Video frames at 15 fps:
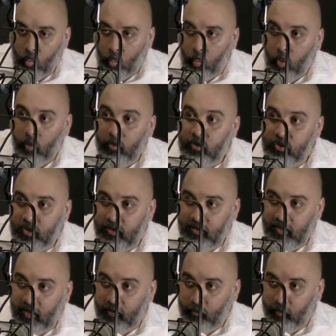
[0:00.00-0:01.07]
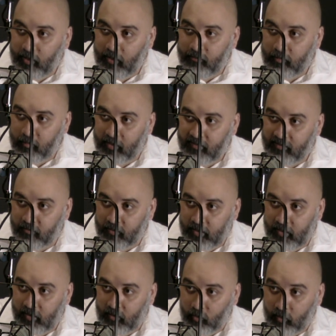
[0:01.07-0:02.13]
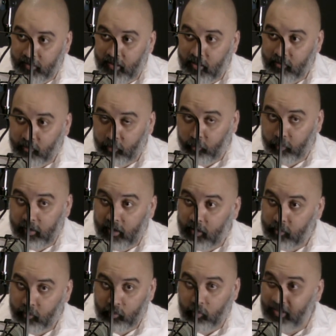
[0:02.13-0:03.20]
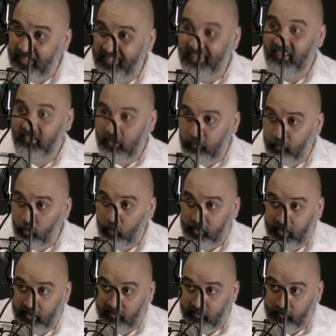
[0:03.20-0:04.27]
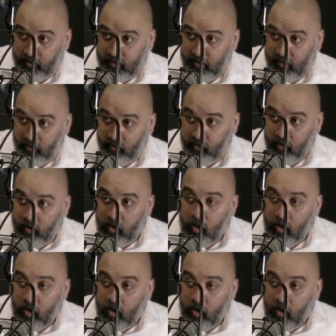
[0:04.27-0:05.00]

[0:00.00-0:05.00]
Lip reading: where is she the other 11 months of the year, or the other 364 days of the year?